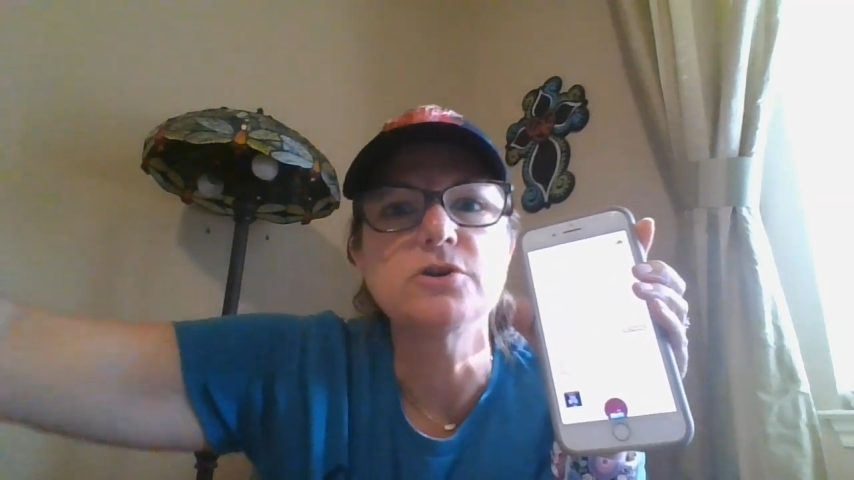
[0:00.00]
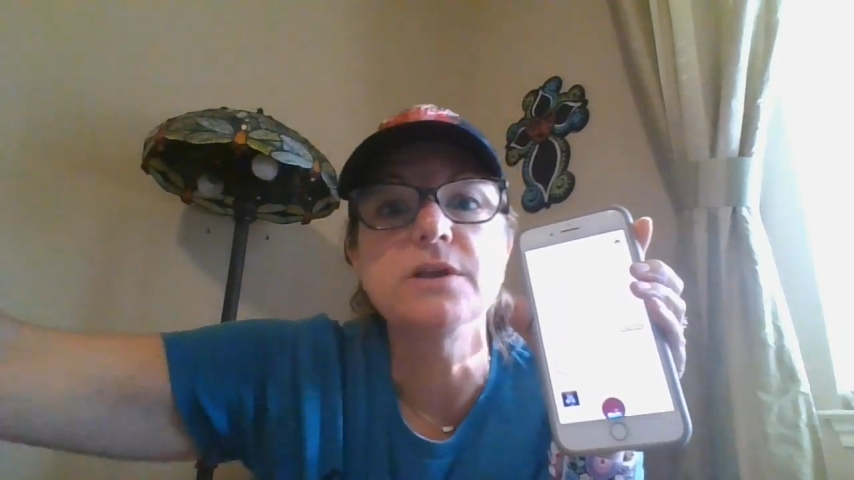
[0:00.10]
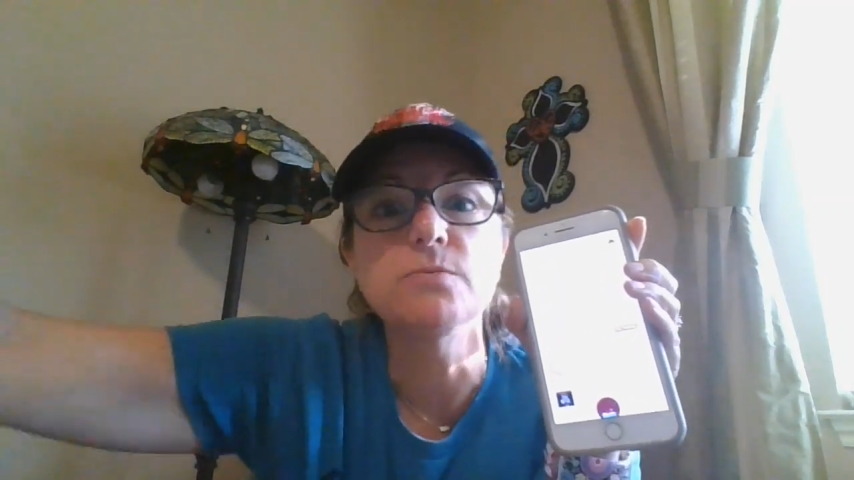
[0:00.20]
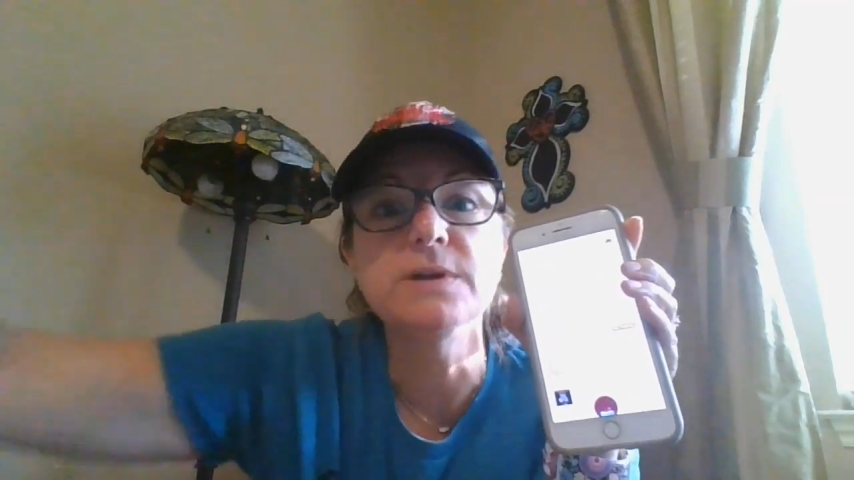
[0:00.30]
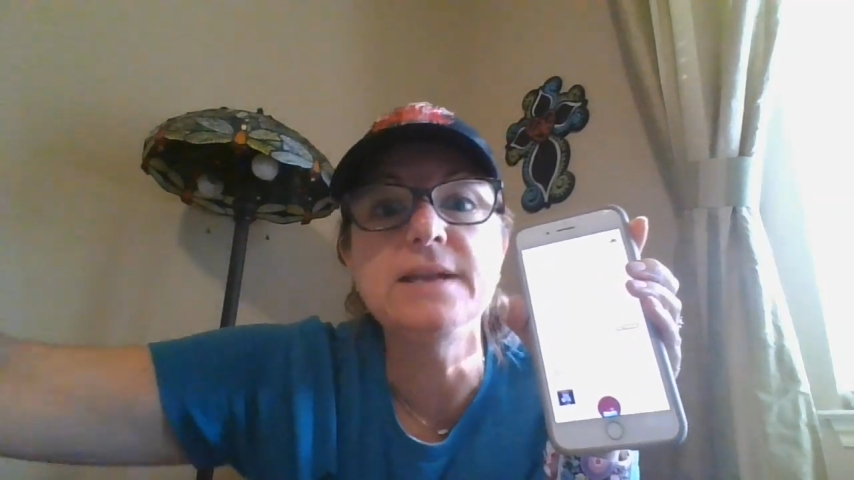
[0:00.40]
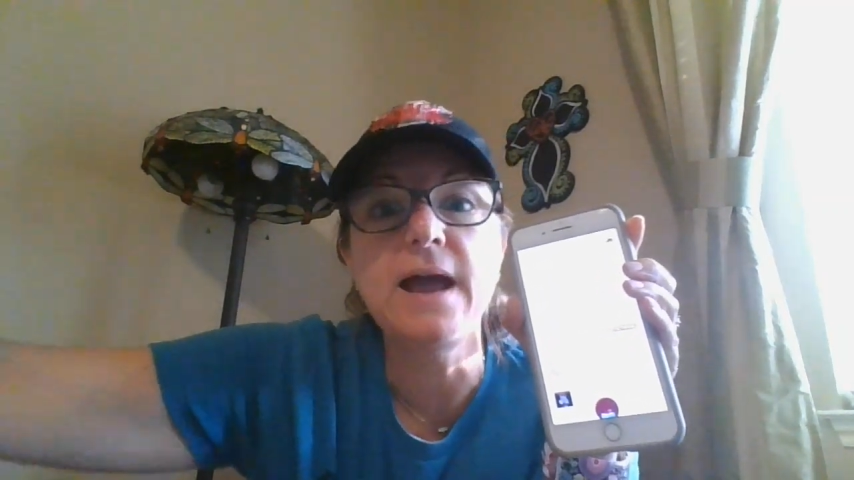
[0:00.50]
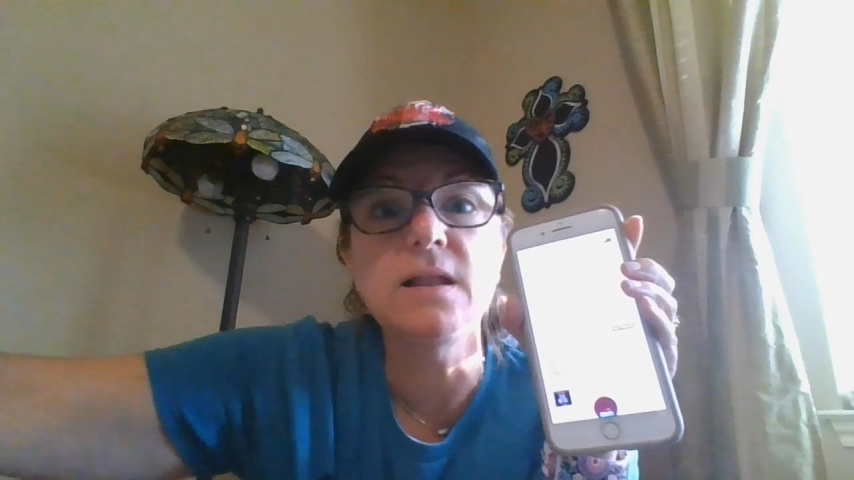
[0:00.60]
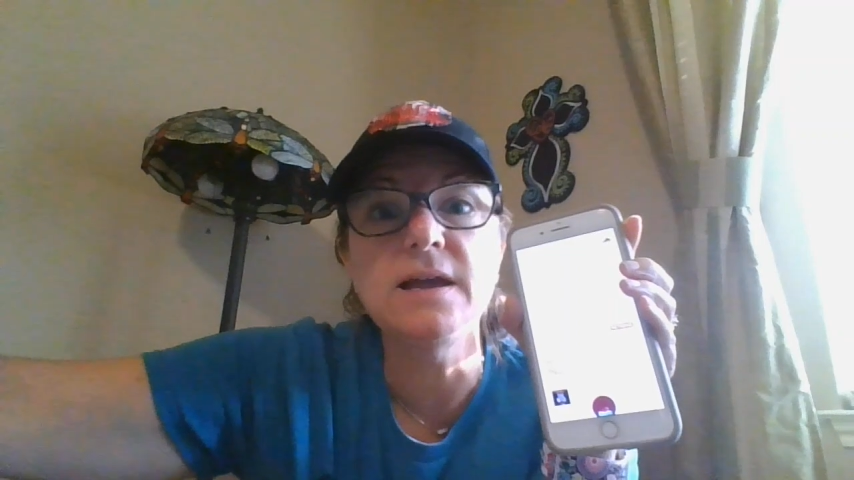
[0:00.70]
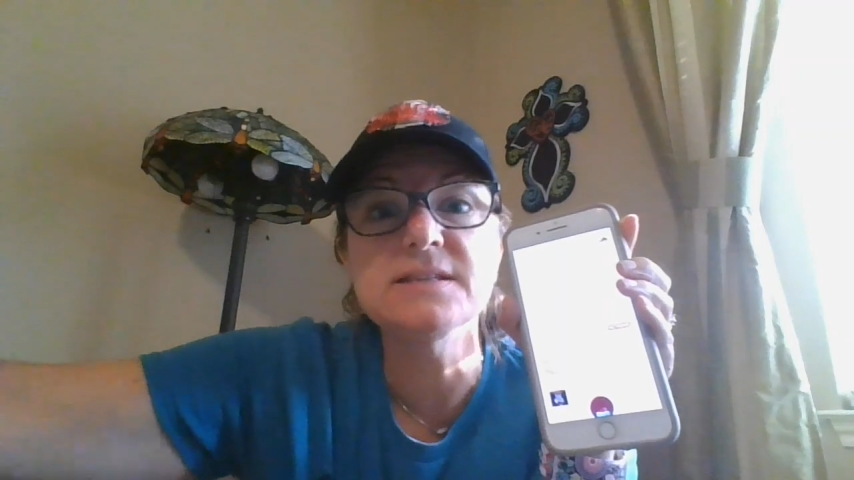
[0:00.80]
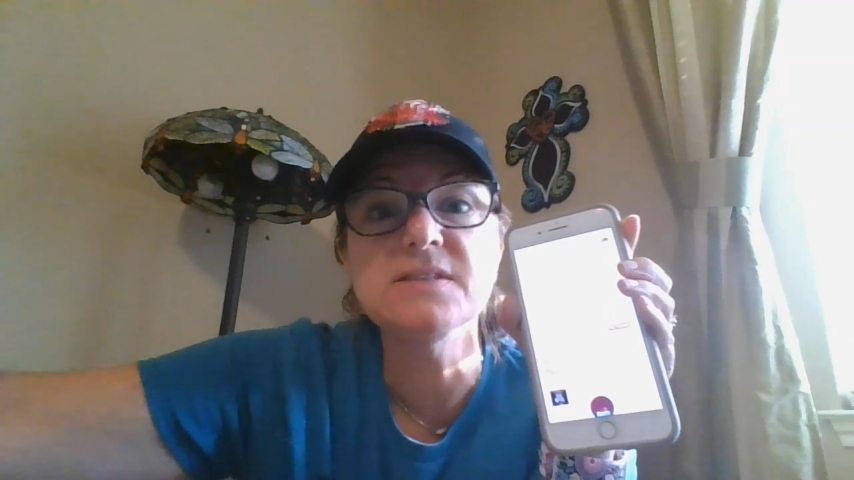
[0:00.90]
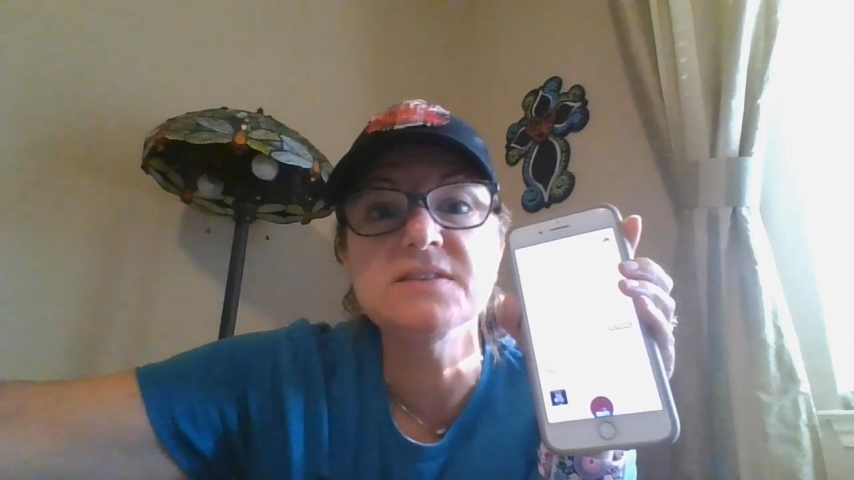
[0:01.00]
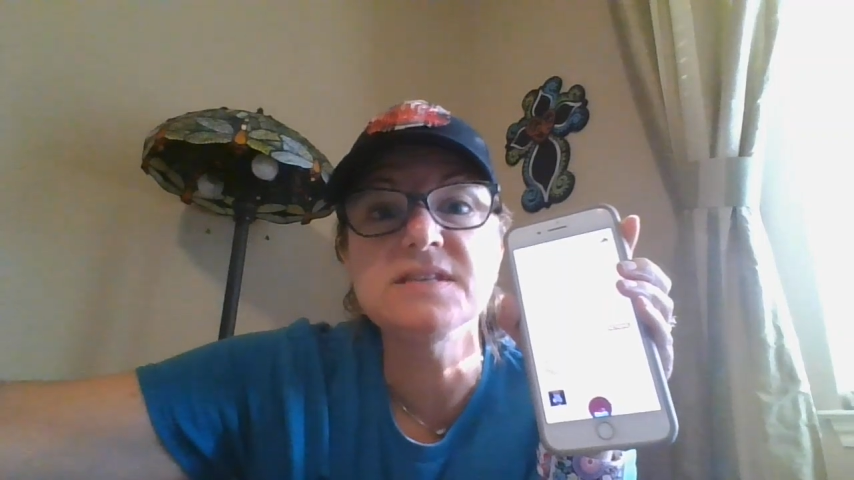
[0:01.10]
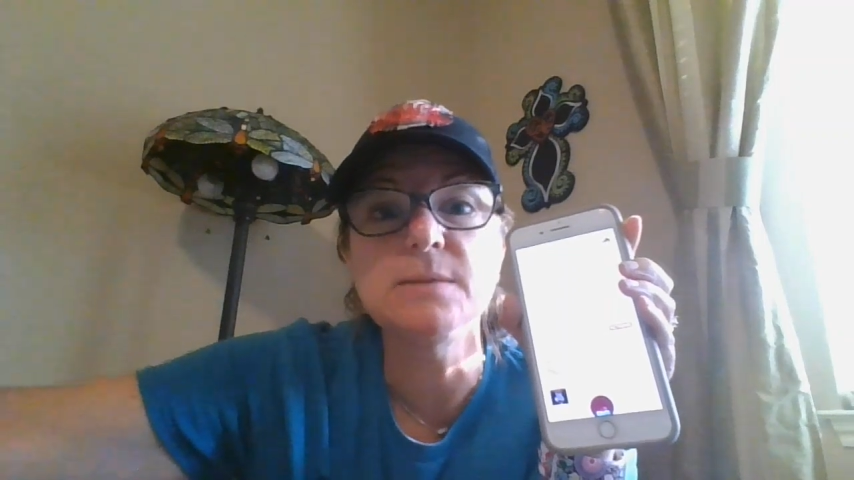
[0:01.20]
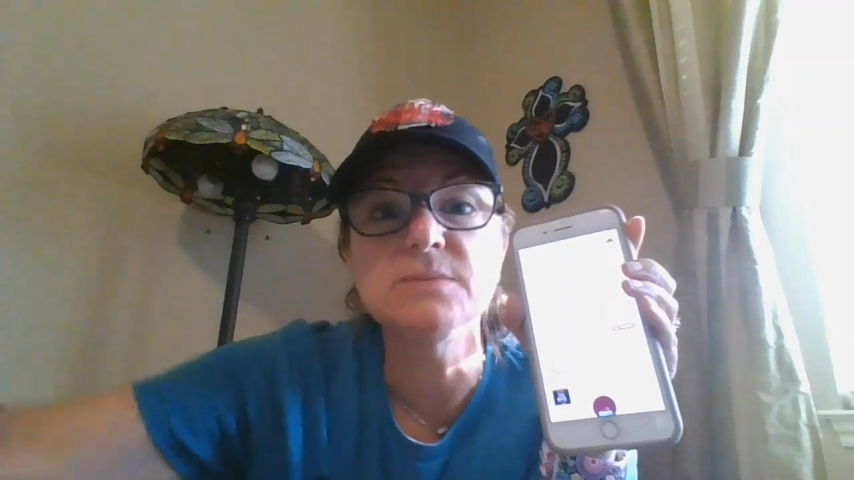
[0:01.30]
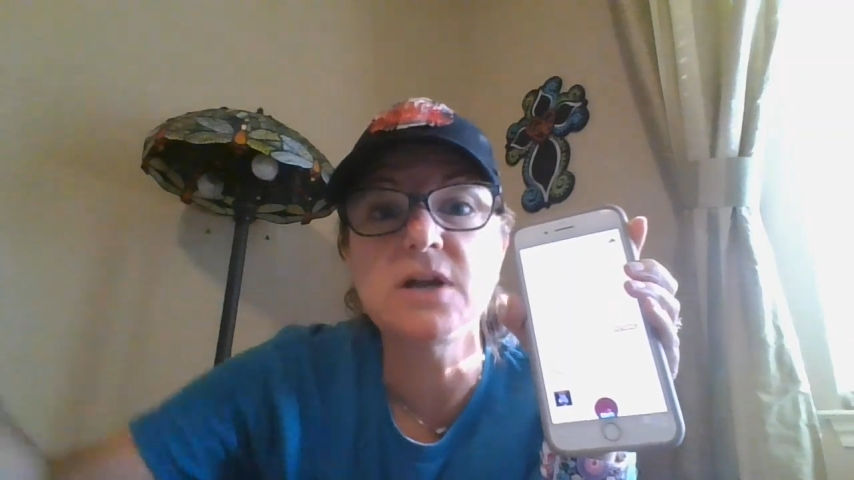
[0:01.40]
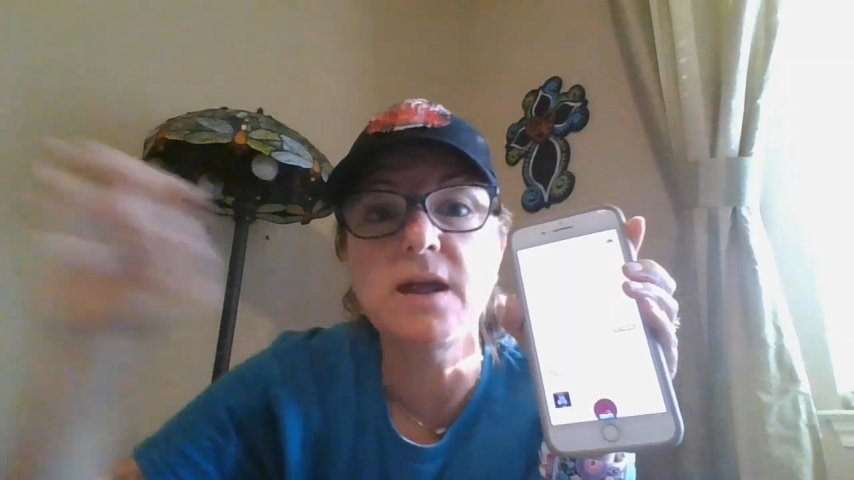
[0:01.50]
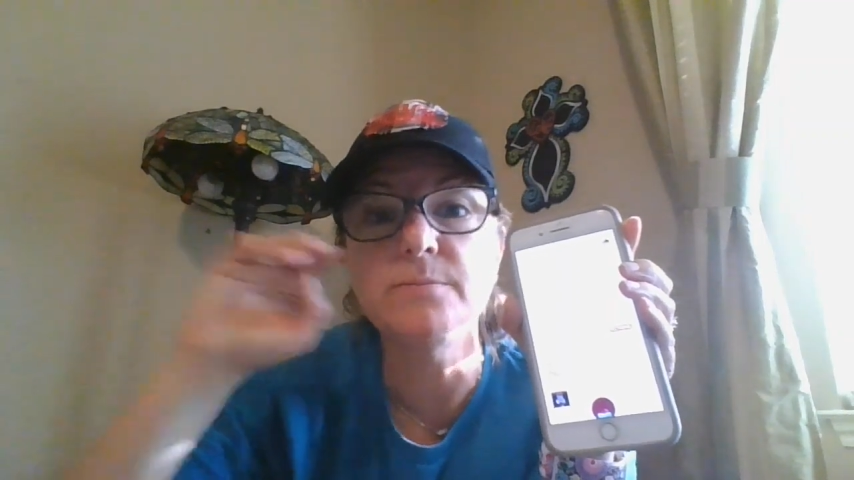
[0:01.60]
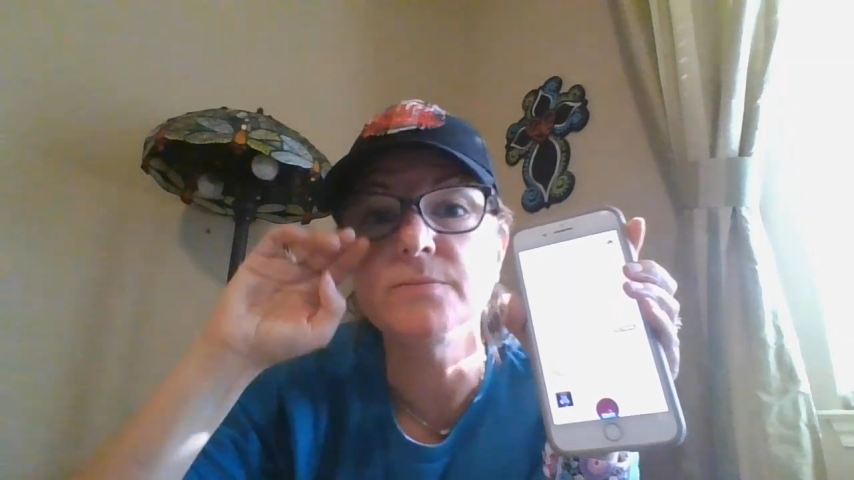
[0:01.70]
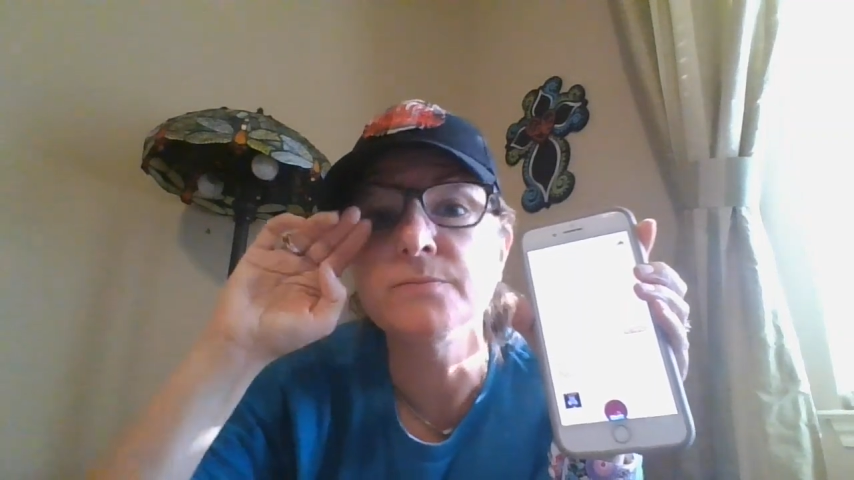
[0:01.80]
can read Allies at the same time.